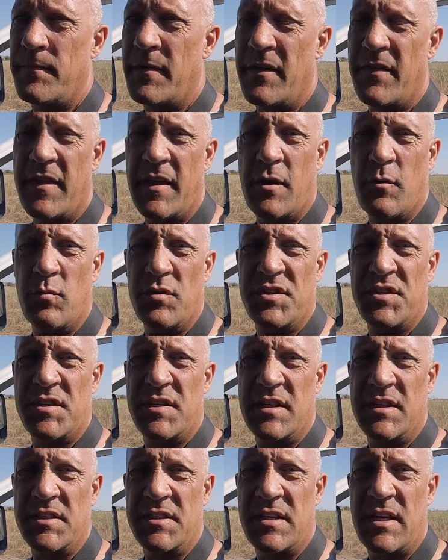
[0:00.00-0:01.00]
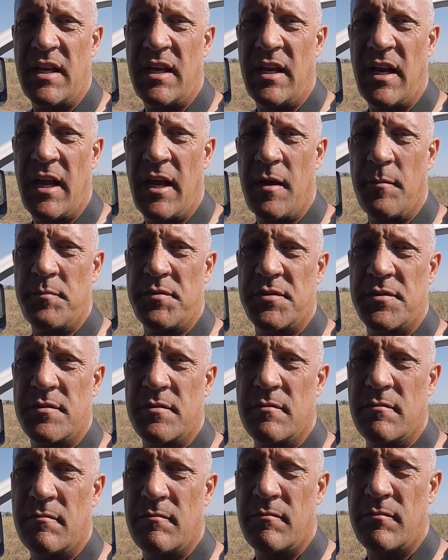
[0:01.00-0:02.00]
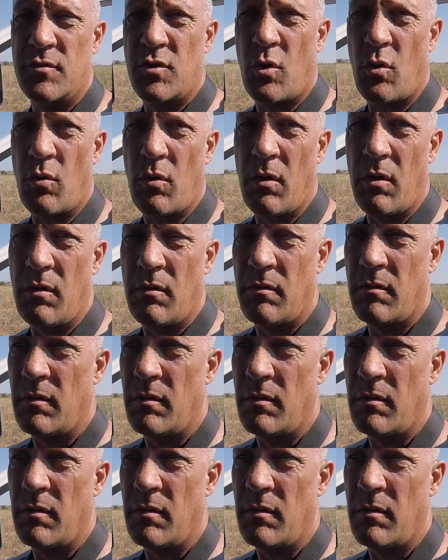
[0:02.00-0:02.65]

I think it was 16 amps total.